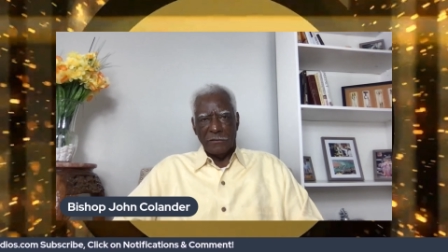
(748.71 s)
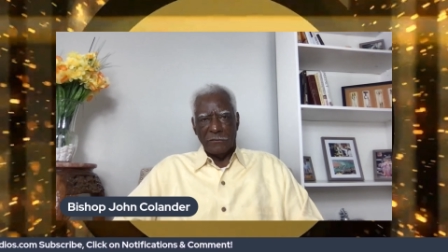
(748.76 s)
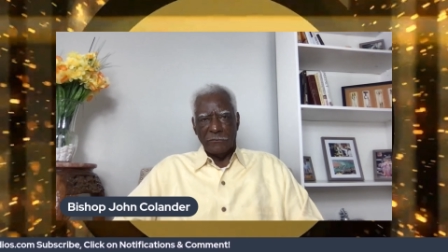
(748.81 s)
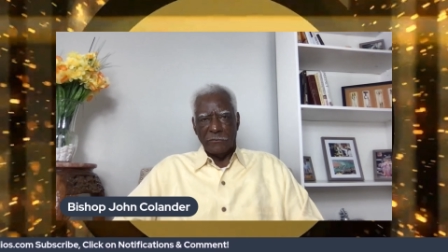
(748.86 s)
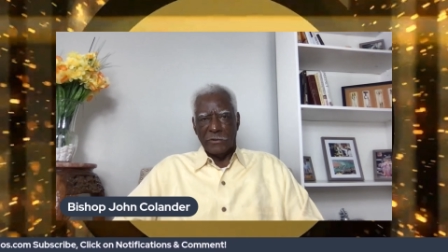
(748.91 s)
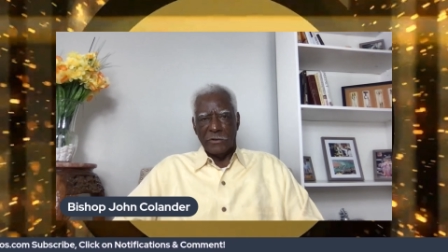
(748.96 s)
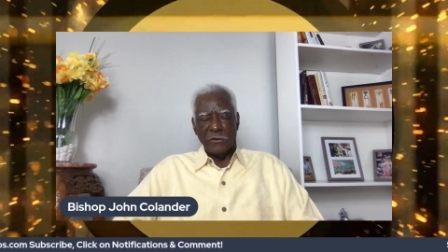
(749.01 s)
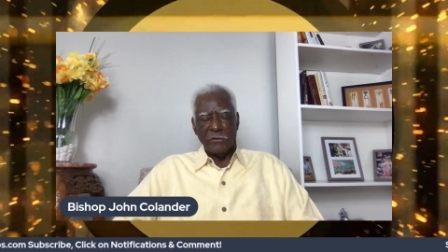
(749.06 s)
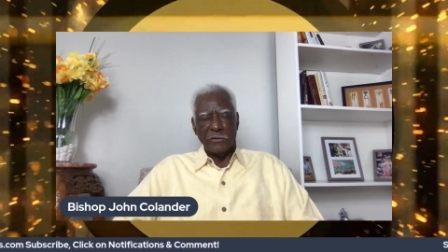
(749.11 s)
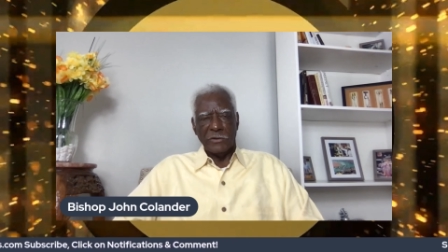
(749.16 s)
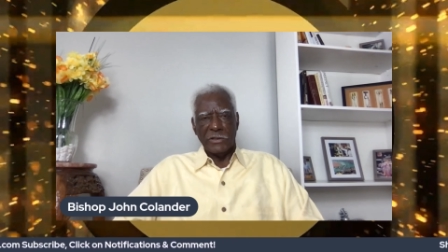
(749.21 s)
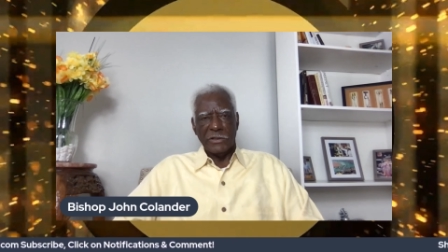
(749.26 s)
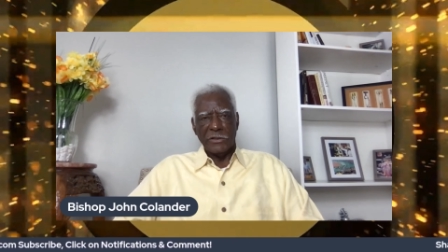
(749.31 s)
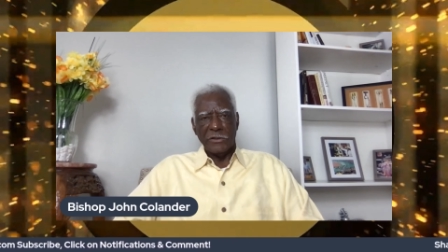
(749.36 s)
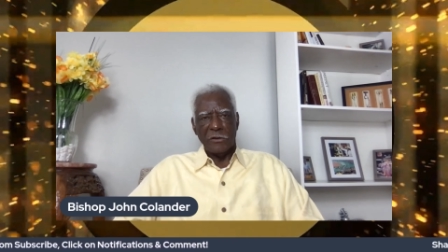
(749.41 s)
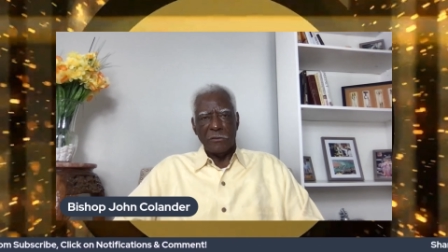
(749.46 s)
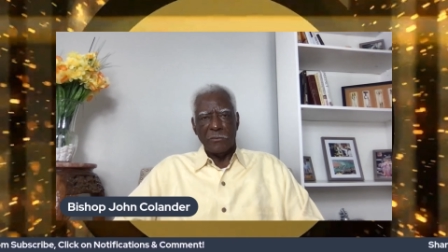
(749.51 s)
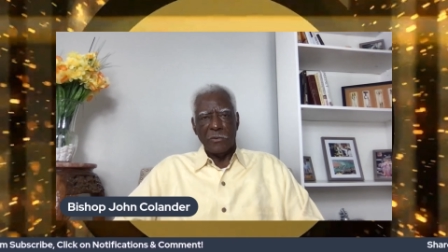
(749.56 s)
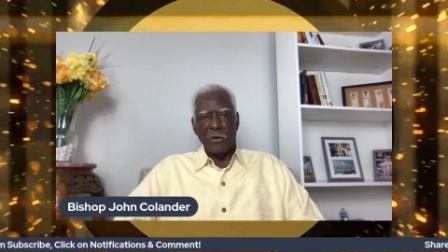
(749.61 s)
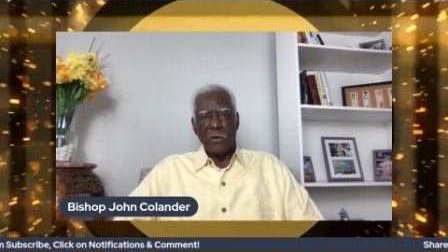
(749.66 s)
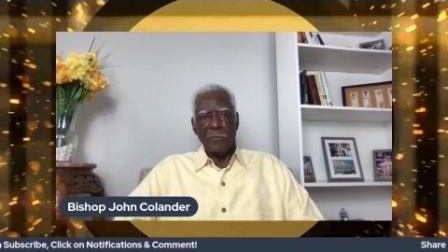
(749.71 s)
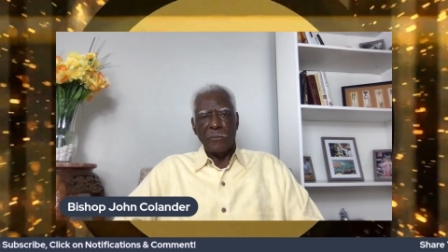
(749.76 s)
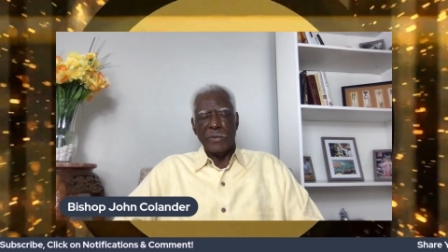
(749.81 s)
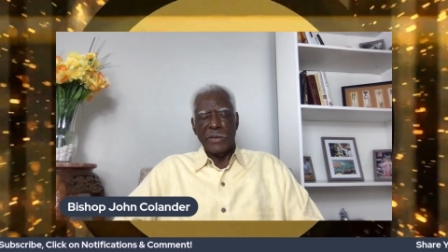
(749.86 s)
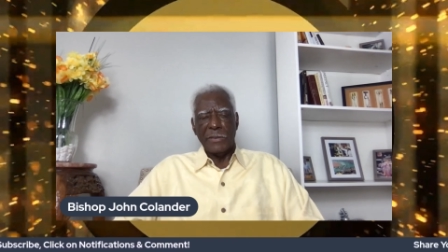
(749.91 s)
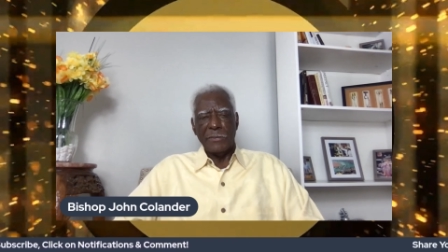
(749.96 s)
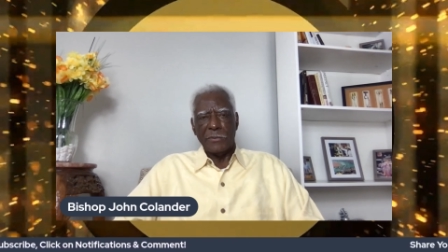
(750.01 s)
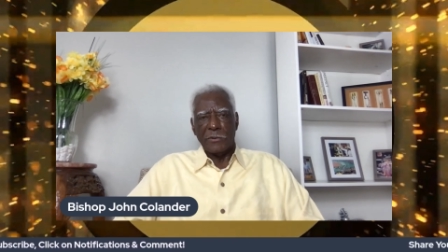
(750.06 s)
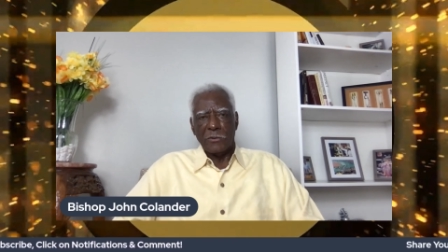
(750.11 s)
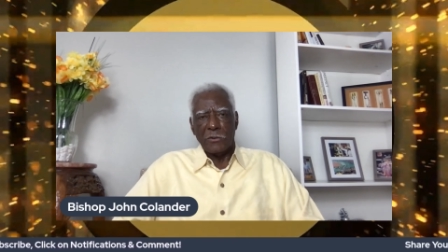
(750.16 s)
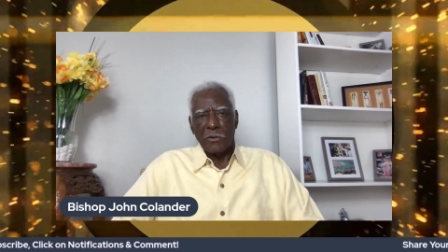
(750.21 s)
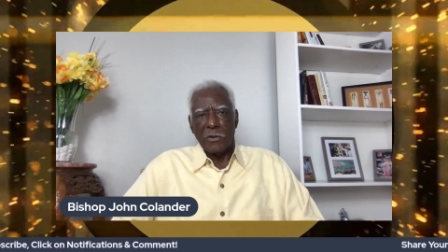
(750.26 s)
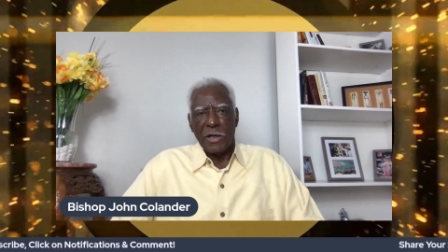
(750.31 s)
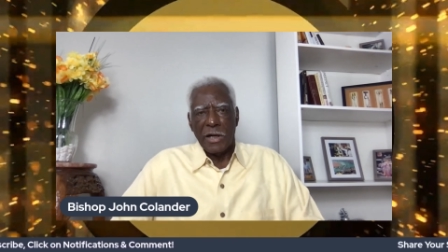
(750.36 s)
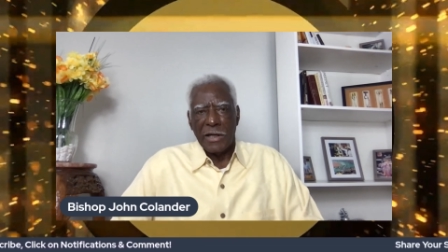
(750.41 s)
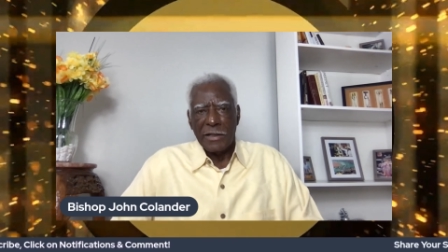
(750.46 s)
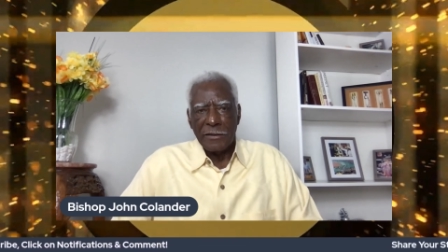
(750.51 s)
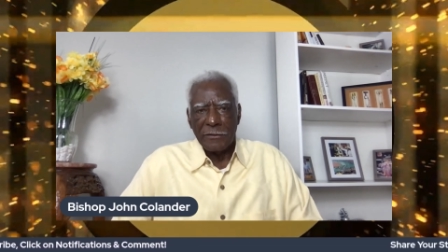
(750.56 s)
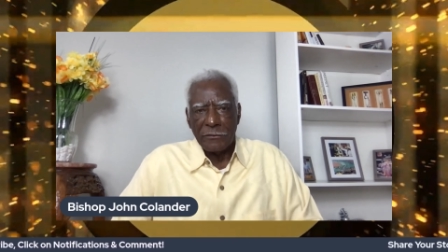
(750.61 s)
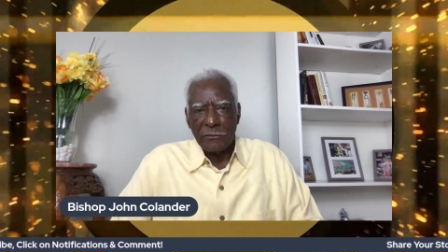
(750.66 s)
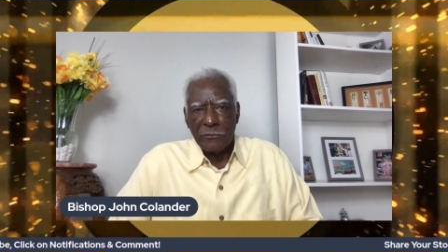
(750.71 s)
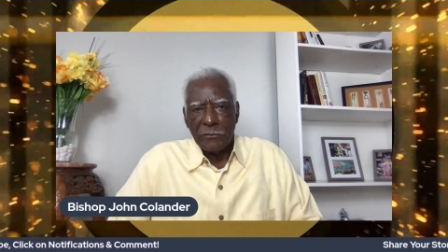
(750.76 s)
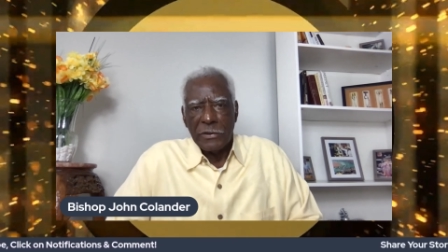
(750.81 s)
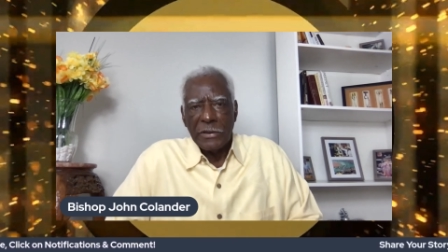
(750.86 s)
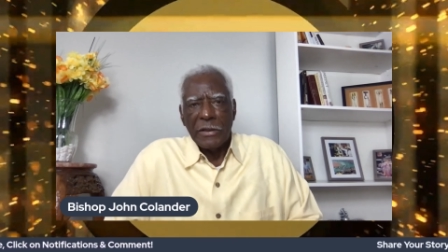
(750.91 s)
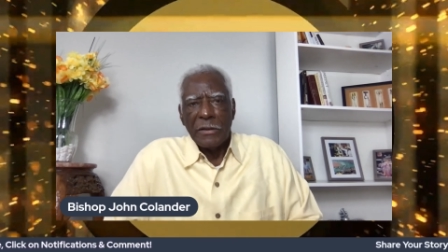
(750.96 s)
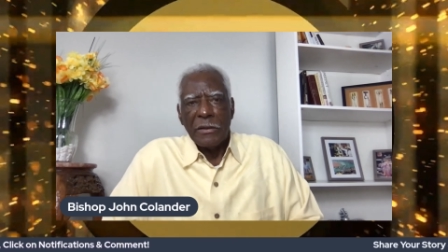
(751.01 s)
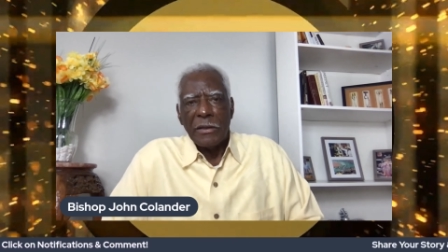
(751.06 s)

We don't need no more people, oh God, who,